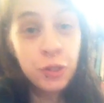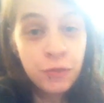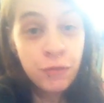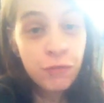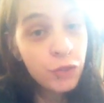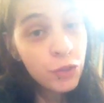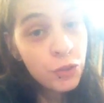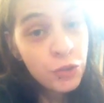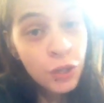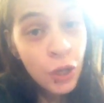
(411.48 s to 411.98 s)

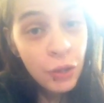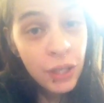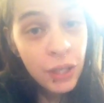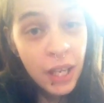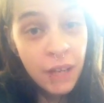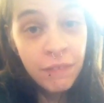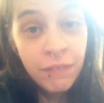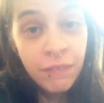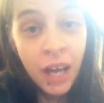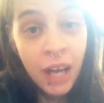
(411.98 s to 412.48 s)
if you
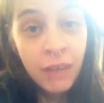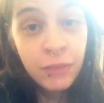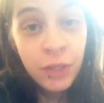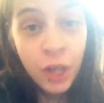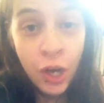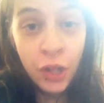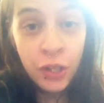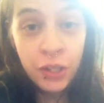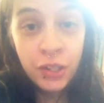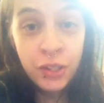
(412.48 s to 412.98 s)
donate
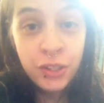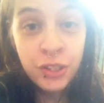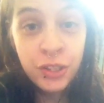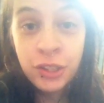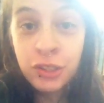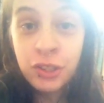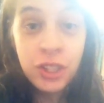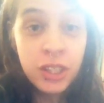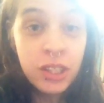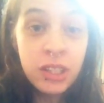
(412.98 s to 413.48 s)
$5,
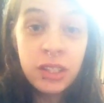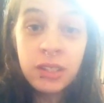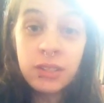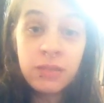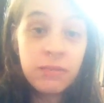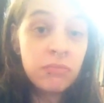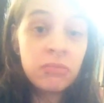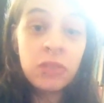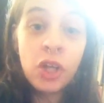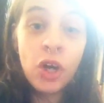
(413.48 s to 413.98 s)
you just
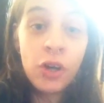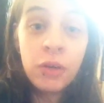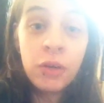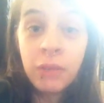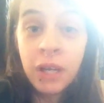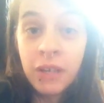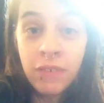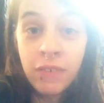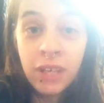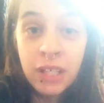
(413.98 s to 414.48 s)
go to
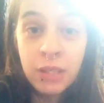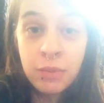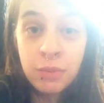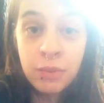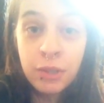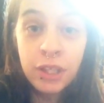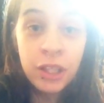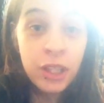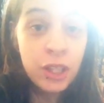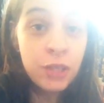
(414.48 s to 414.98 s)
my
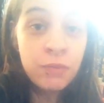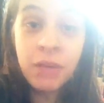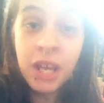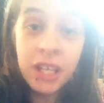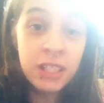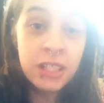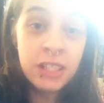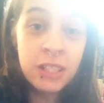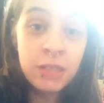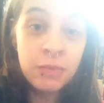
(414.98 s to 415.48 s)
Facebook, you
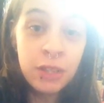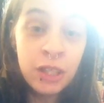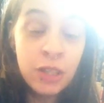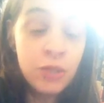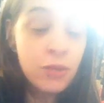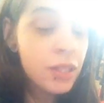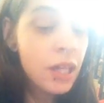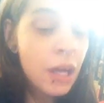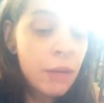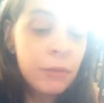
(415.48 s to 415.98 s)
message me,
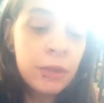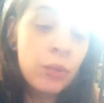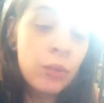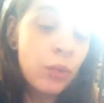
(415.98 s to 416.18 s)
you tell me